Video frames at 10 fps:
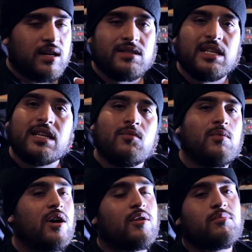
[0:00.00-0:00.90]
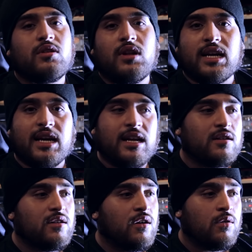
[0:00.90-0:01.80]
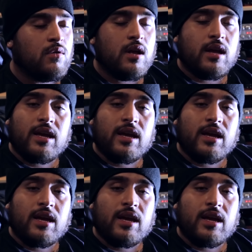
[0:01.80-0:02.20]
And I was like, "Come on, bro, like I gotta go."